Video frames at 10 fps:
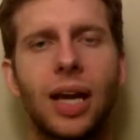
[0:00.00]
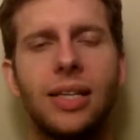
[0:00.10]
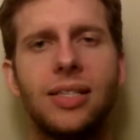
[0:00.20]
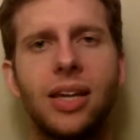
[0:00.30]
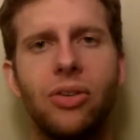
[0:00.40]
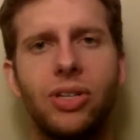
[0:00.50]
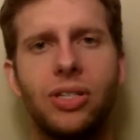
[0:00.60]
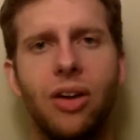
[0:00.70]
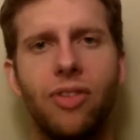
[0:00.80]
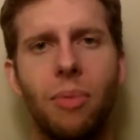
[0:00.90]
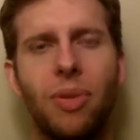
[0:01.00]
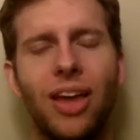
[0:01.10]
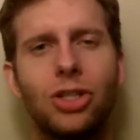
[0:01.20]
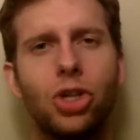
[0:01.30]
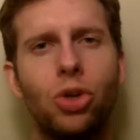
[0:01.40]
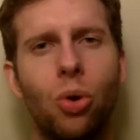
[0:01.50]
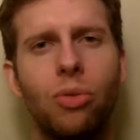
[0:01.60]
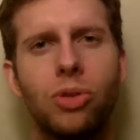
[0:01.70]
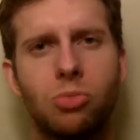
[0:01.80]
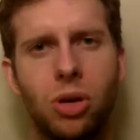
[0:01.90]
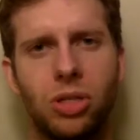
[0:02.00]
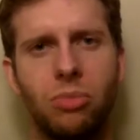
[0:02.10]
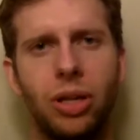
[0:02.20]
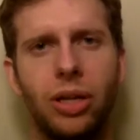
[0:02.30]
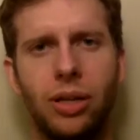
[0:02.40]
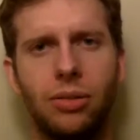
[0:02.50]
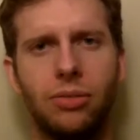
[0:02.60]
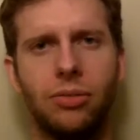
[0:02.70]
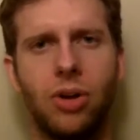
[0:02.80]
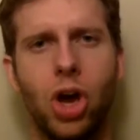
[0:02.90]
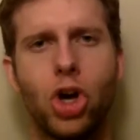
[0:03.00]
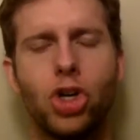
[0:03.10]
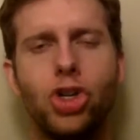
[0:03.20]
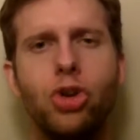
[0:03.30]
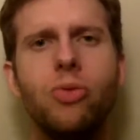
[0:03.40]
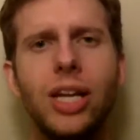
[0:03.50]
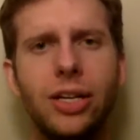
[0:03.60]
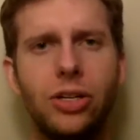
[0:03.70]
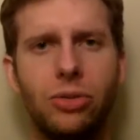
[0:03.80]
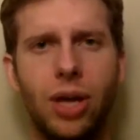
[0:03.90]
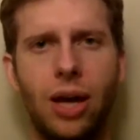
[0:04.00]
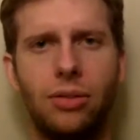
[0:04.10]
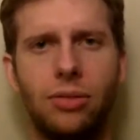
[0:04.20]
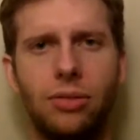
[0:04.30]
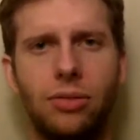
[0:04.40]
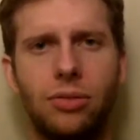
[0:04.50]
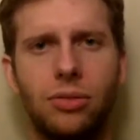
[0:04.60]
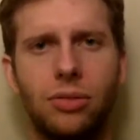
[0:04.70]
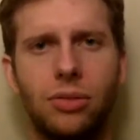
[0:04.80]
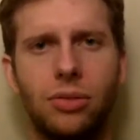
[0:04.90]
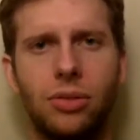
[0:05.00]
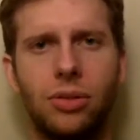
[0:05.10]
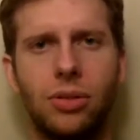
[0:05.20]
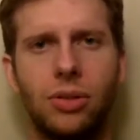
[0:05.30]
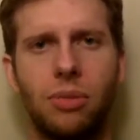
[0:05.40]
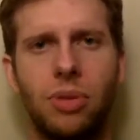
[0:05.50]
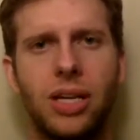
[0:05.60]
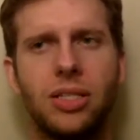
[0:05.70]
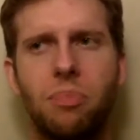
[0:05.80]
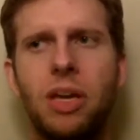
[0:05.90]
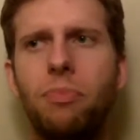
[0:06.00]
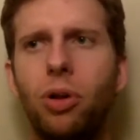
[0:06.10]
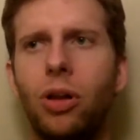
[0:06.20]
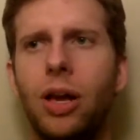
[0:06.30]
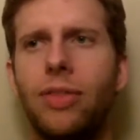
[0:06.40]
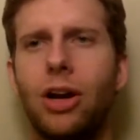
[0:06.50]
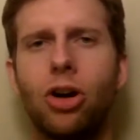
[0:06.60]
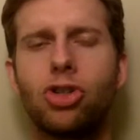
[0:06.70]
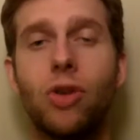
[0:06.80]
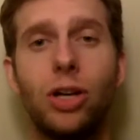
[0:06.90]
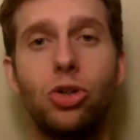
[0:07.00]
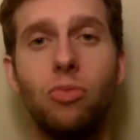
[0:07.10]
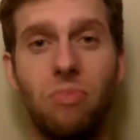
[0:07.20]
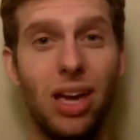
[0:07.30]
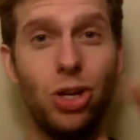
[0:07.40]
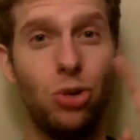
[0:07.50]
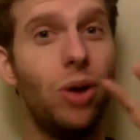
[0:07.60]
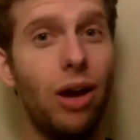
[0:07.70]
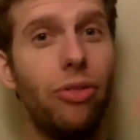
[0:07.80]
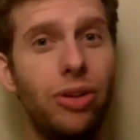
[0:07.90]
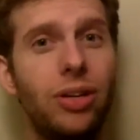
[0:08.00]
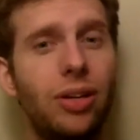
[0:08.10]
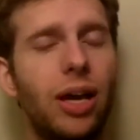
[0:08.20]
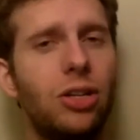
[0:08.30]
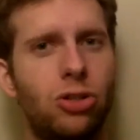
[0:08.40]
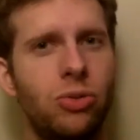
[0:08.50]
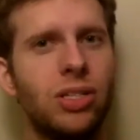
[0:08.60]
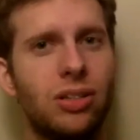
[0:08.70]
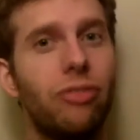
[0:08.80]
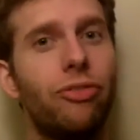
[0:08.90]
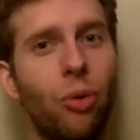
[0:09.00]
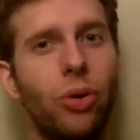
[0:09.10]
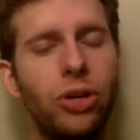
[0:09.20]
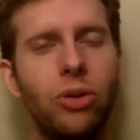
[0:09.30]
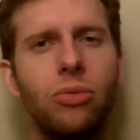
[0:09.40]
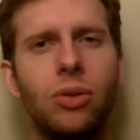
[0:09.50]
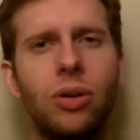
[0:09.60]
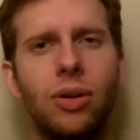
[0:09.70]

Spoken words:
It's scary stuff, but that's your responsibility. You need to do that. Because the people that are trying to make you healthy and doing stuff for you,